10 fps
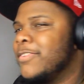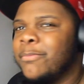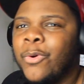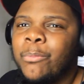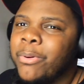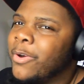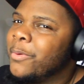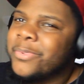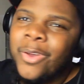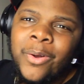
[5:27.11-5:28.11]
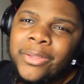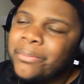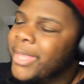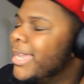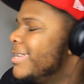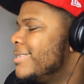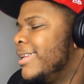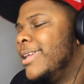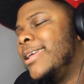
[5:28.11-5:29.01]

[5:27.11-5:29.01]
Smoke Perps, all them niggas.